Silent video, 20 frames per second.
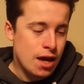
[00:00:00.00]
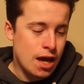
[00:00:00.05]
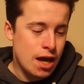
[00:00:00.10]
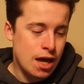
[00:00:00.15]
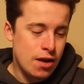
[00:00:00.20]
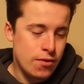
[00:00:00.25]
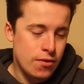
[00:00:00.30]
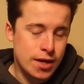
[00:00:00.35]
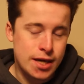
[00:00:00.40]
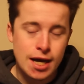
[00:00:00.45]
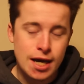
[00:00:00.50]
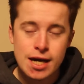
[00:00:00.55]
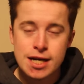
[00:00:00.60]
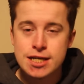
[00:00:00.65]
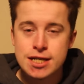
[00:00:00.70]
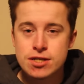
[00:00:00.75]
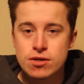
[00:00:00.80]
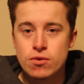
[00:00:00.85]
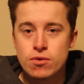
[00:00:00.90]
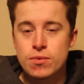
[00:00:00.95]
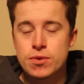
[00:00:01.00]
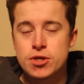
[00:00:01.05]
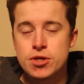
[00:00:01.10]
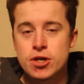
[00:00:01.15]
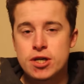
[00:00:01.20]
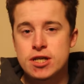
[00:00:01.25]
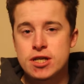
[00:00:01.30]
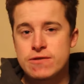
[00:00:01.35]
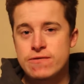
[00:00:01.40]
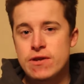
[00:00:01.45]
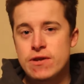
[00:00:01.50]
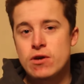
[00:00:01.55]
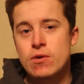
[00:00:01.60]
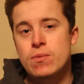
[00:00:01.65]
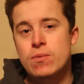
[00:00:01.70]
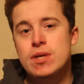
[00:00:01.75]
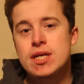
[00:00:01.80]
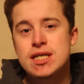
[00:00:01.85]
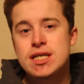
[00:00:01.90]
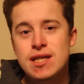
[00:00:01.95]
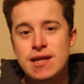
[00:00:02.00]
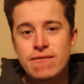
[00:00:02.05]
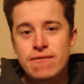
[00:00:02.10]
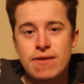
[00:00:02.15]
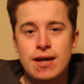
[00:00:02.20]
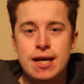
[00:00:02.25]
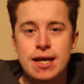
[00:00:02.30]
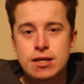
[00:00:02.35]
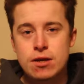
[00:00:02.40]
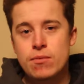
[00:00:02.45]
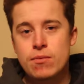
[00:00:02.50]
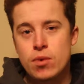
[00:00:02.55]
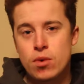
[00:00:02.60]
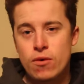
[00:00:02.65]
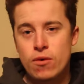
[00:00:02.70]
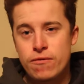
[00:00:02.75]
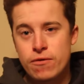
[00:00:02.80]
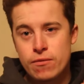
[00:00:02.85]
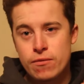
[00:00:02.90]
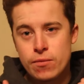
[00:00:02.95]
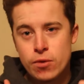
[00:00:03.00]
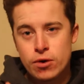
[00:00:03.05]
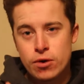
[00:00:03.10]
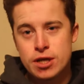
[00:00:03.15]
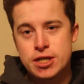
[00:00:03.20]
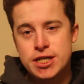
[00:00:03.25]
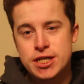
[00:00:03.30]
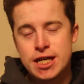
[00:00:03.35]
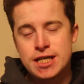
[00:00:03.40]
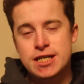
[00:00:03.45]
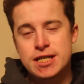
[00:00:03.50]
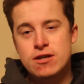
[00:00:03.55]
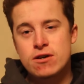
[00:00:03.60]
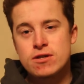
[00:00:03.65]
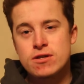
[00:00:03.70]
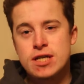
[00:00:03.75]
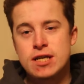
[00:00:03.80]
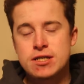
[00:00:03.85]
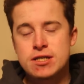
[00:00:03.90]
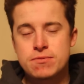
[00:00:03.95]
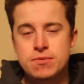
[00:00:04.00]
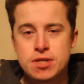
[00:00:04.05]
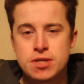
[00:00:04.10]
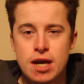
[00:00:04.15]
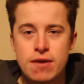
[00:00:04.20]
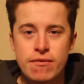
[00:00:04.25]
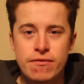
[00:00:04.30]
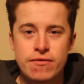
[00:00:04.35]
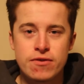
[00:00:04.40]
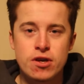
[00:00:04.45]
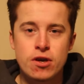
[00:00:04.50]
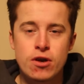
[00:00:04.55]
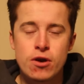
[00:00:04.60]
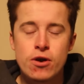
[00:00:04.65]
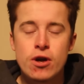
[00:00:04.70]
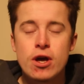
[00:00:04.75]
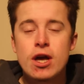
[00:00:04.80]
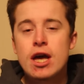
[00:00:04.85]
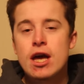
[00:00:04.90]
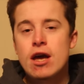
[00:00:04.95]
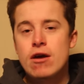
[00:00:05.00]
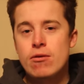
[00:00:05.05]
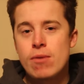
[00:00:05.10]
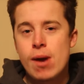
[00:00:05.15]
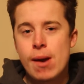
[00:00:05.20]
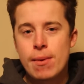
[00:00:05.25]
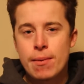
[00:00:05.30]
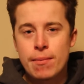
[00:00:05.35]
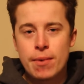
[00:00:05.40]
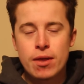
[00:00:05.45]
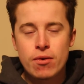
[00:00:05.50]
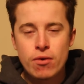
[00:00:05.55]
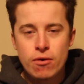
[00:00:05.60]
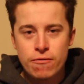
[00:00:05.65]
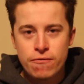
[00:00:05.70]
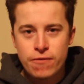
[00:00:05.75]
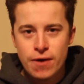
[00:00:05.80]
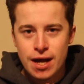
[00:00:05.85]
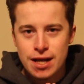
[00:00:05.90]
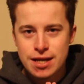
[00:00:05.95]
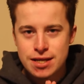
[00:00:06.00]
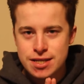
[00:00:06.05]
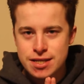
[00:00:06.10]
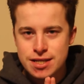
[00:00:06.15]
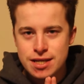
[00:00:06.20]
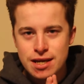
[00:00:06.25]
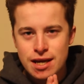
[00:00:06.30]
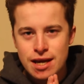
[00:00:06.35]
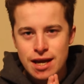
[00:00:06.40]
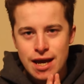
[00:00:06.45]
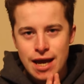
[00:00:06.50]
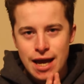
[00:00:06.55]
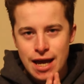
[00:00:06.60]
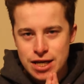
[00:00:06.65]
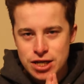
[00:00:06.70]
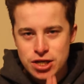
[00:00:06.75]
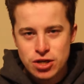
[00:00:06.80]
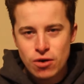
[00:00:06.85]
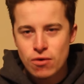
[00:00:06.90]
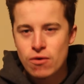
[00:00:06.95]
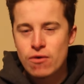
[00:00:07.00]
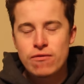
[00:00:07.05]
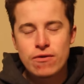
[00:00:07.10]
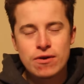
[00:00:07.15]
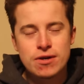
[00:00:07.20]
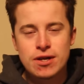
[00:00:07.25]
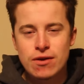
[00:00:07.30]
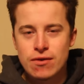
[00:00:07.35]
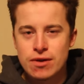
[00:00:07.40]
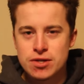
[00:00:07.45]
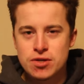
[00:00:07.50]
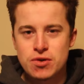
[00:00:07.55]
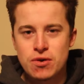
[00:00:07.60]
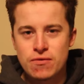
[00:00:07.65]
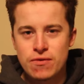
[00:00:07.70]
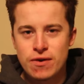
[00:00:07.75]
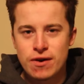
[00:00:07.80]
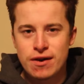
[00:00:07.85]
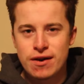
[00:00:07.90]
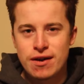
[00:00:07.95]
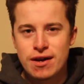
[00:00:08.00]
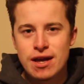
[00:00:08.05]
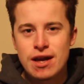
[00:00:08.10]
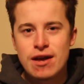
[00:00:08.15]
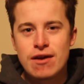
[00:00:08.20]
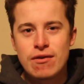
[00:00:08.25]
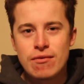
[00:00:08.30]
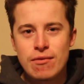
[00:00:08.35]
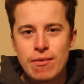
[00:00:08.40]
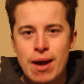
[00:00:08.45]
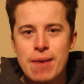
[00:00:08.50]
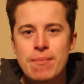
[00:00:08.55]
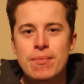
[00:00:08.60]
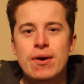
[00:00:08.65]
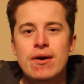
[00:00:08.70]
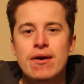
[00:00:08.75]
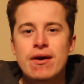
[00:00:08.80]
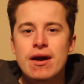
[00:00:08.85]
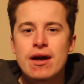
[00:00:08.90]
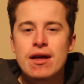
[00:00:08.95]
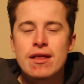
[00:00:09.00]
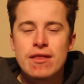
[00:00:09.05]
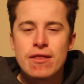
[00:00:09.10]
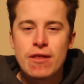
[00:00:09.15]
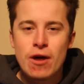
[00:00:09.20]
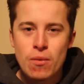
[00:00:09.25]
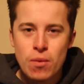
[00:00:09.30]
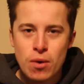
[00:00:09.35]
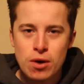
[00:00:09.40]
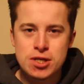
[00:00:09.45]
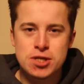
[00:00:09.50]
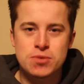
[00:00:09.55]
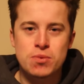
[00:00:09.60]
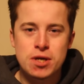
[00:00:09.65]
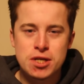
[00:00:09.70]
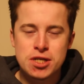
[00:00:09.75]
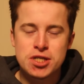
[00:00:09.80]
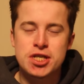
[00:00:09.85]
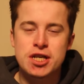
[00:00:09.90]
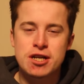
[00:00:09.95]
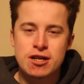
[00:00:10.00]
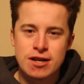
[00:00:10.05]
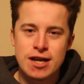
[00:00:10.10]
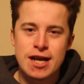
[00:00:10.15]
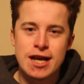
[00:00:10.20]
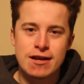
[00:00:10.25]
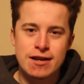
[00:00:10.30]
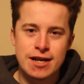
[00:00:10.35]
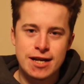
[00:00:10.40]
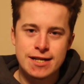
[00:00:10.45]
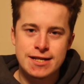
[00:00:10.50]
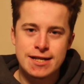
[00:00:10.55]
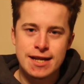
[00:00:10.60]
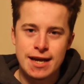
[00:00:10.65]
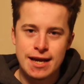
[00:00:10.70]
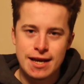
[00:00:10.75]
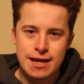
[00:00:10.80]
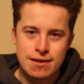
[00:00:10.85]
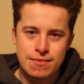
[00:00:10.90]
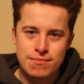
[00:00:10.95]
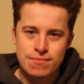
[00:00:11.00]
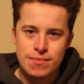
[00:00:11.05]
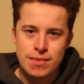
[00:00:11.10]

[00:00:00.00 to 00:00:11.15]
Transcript: Anyway, guys, I hope you enjoyed this video. Please leave a like down below if you want more of this snazzy content. Subscribe if you're new. Remember, Motherwell fans, it's not over till it's over. Remember, there was once a Craig Reid day.